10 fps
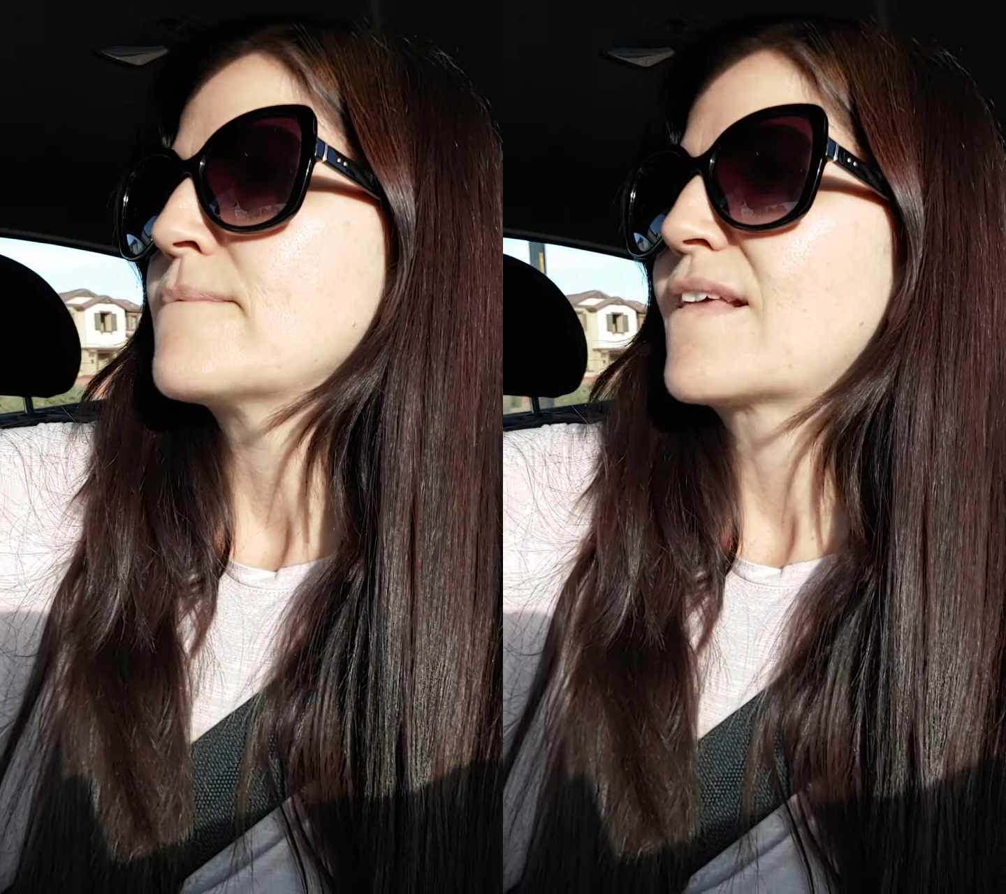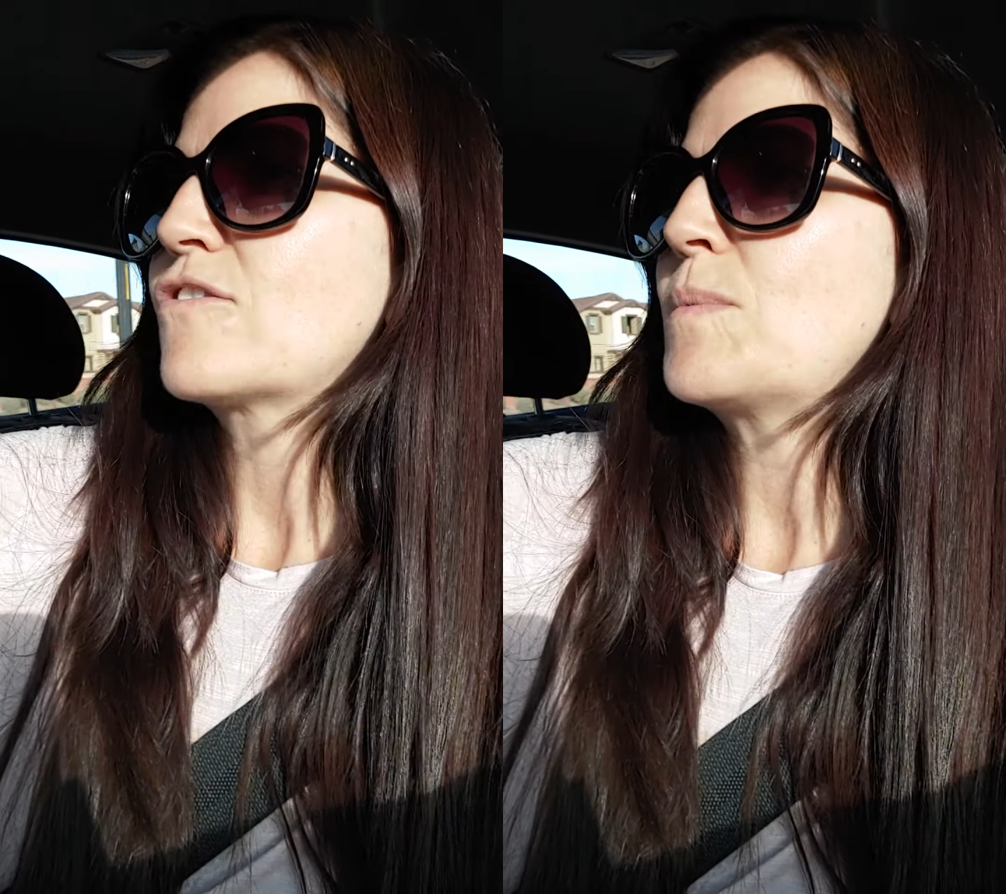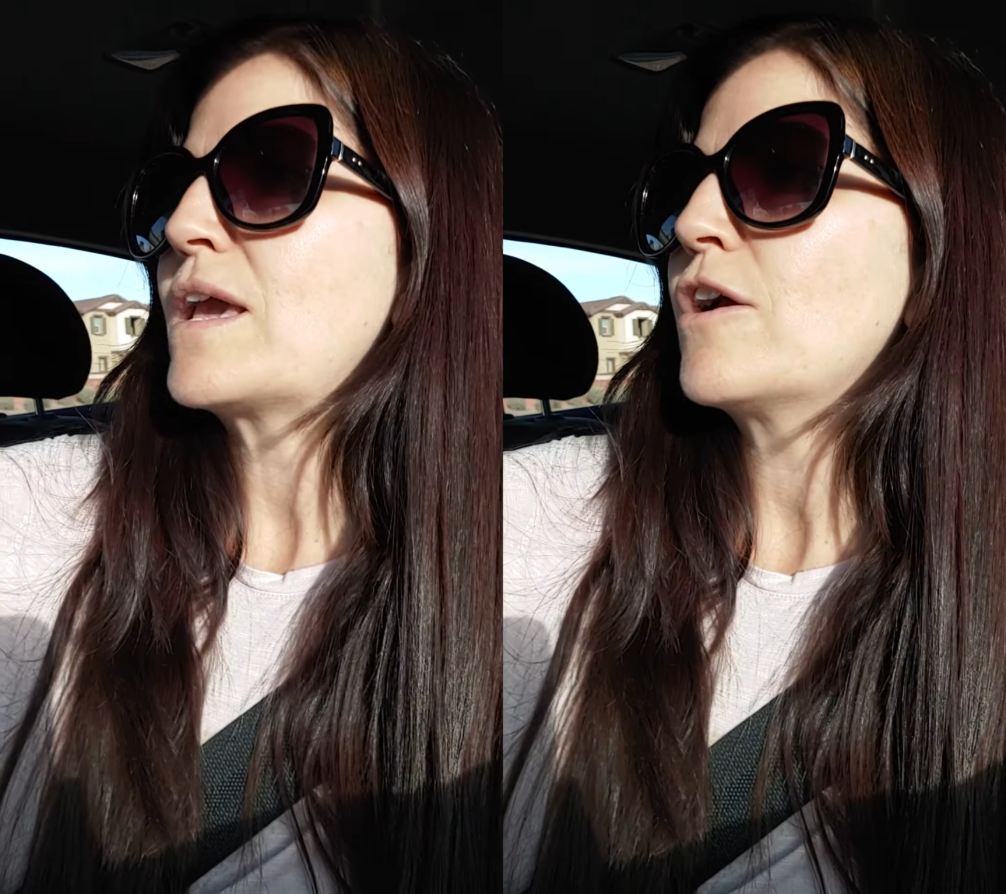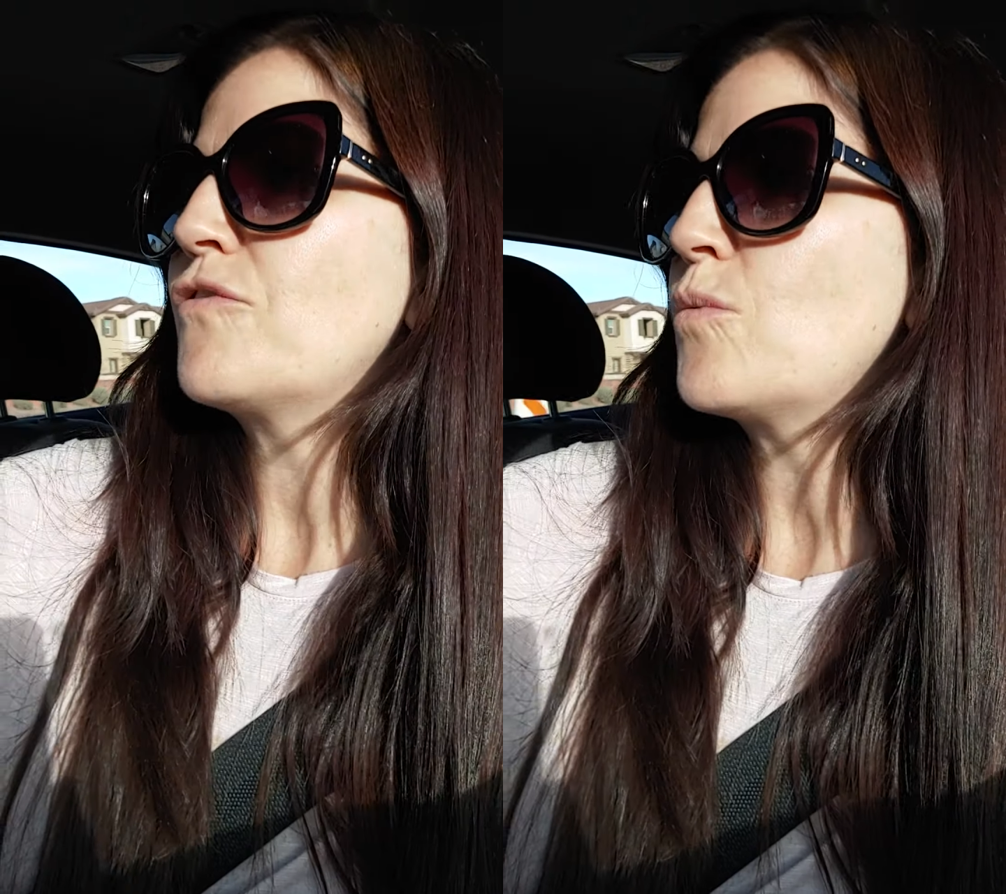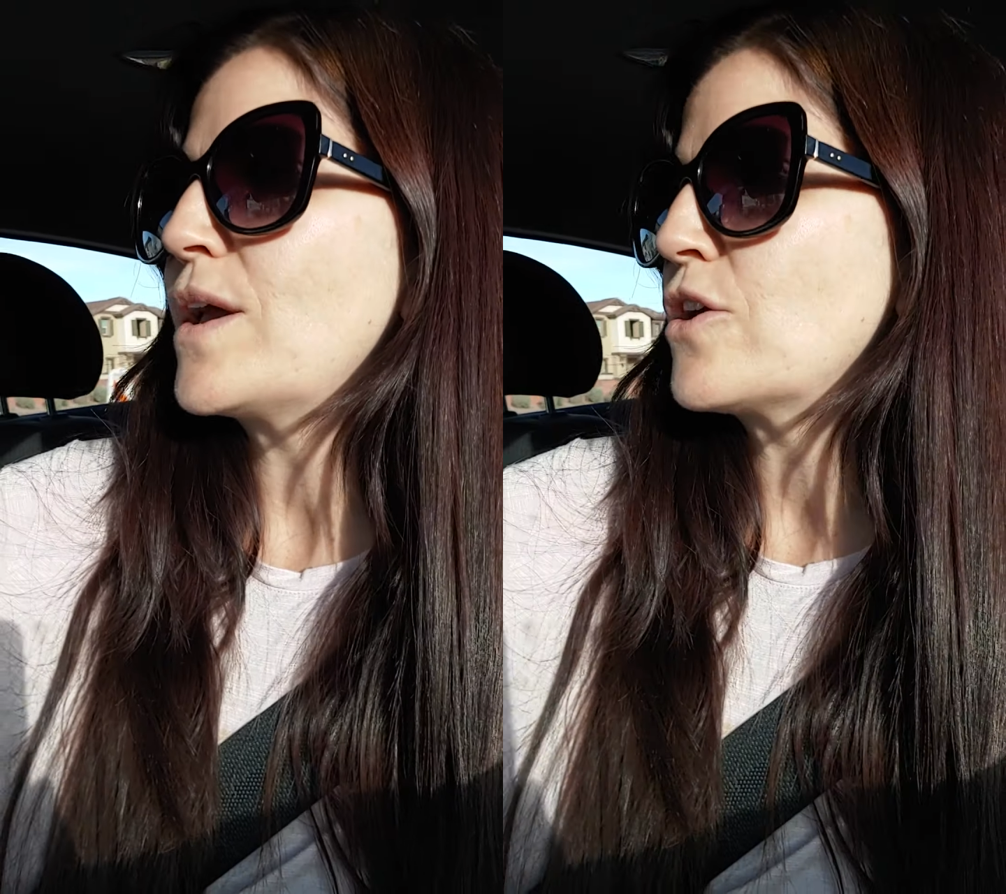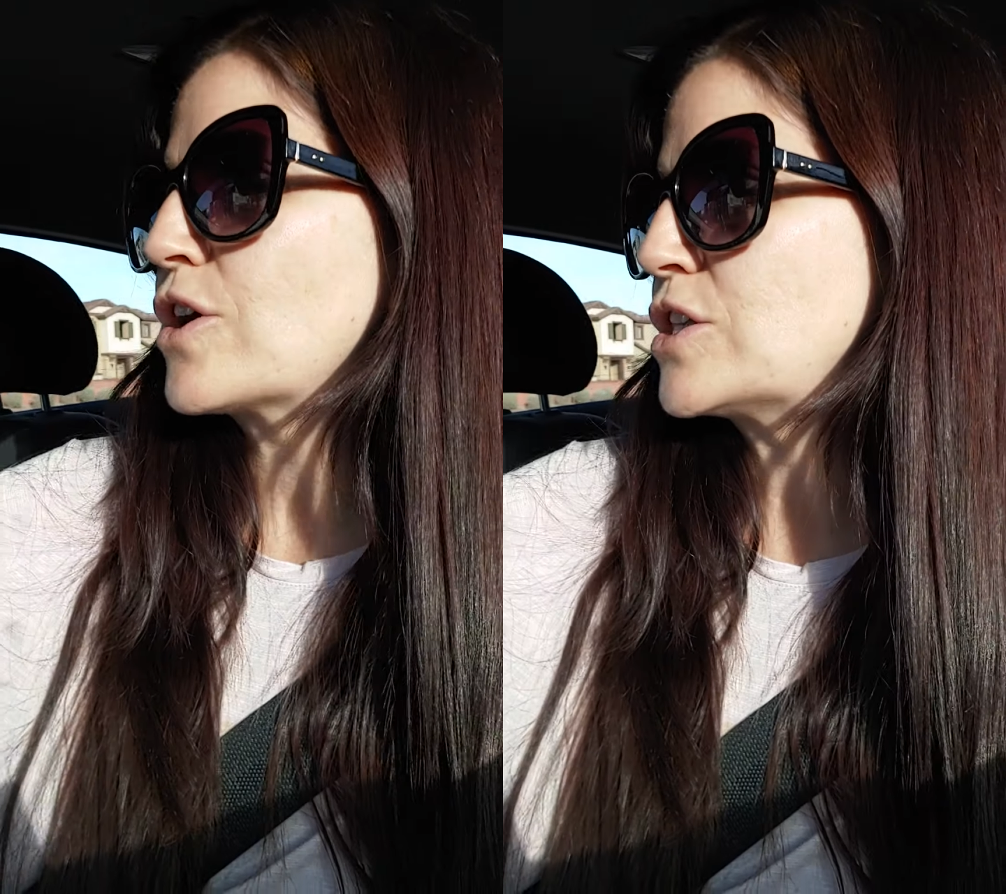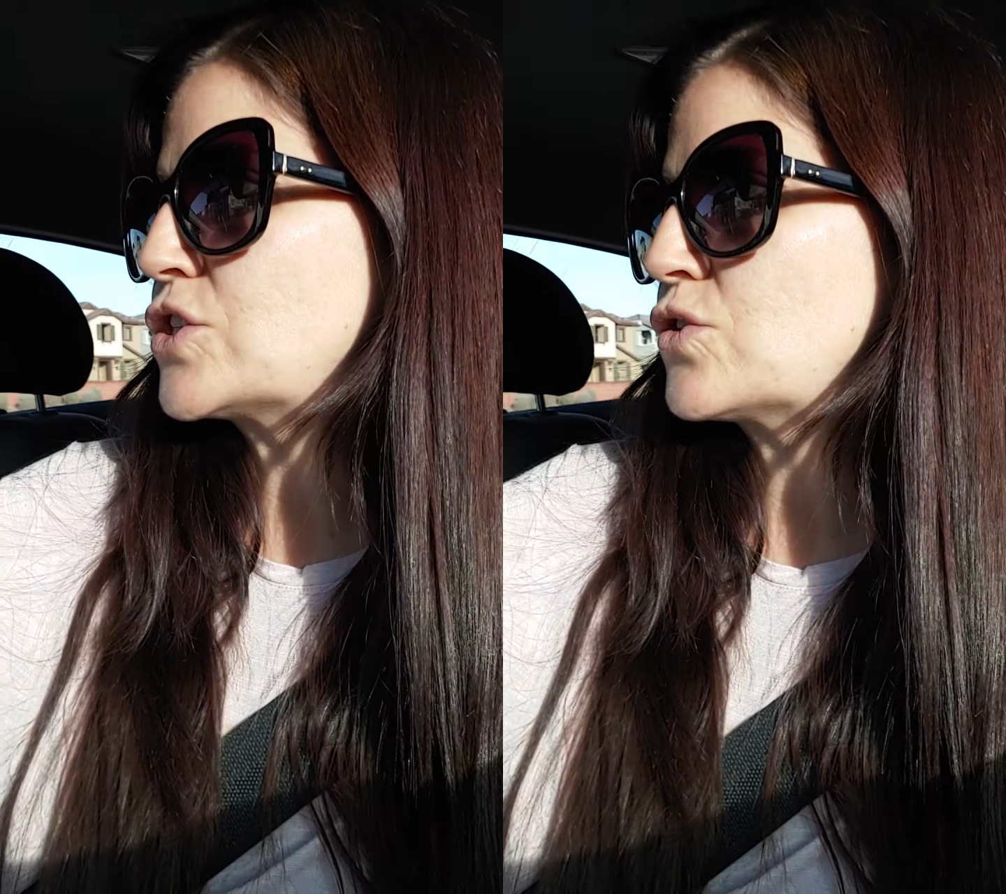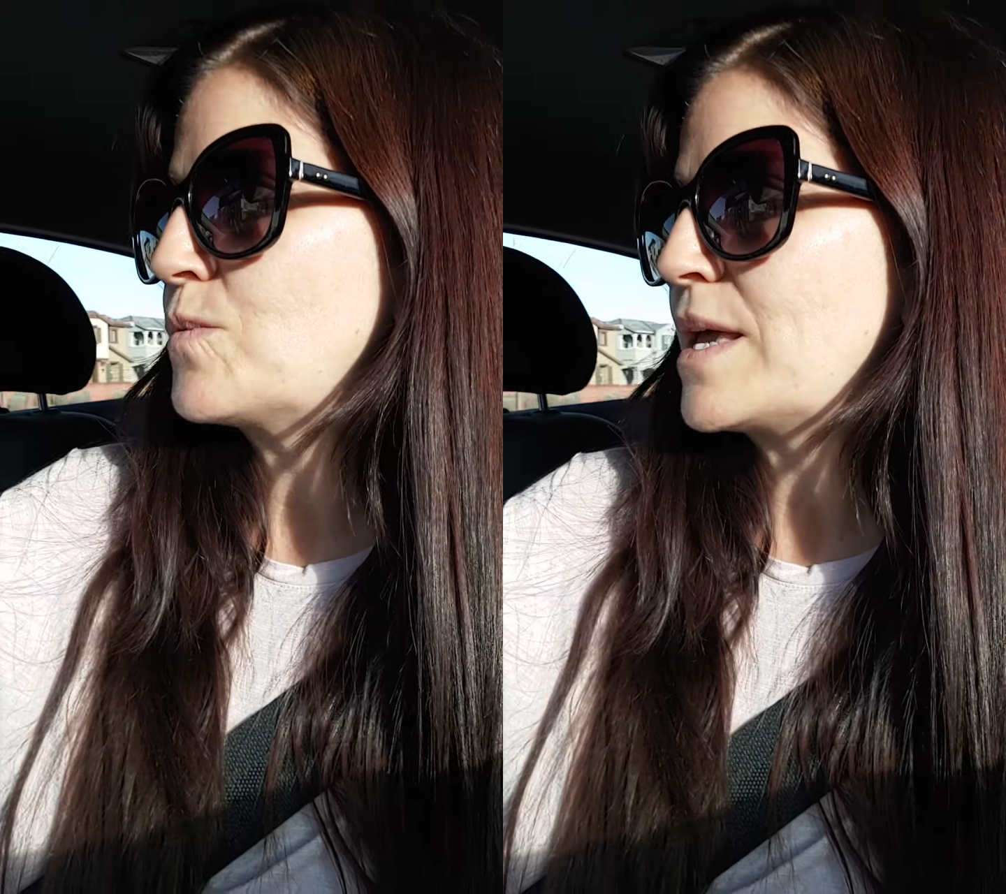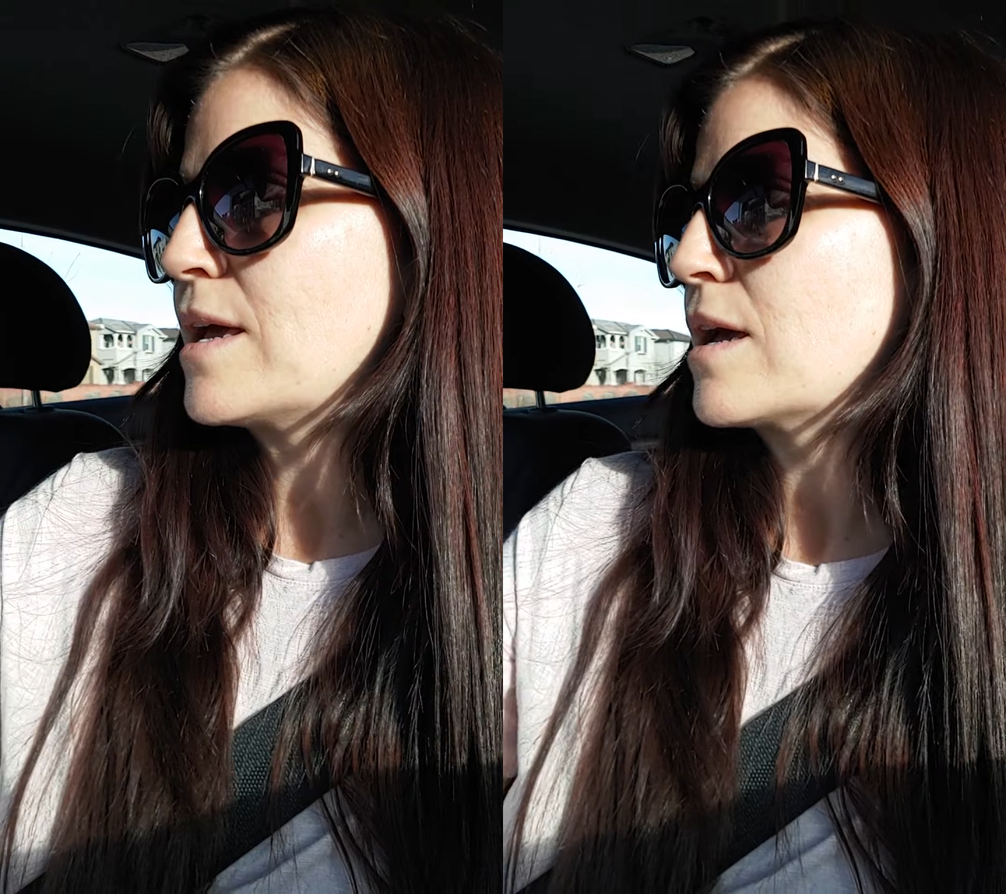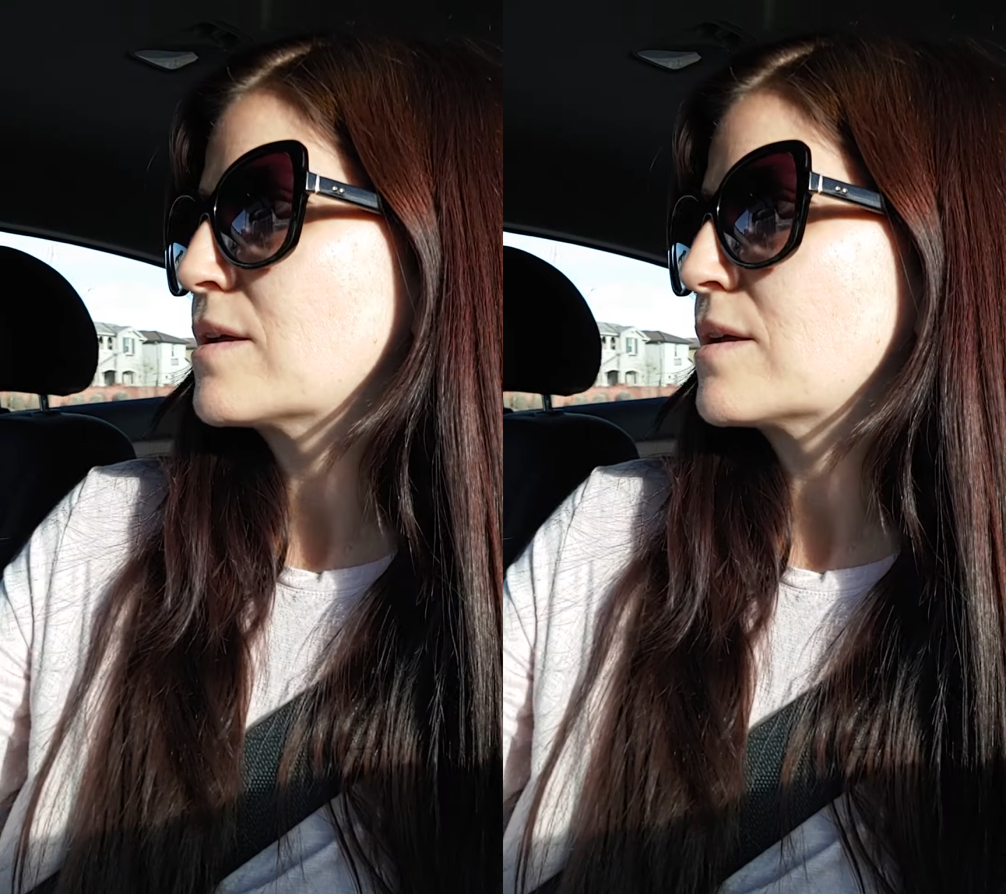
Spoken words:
So be careful what you're consuming.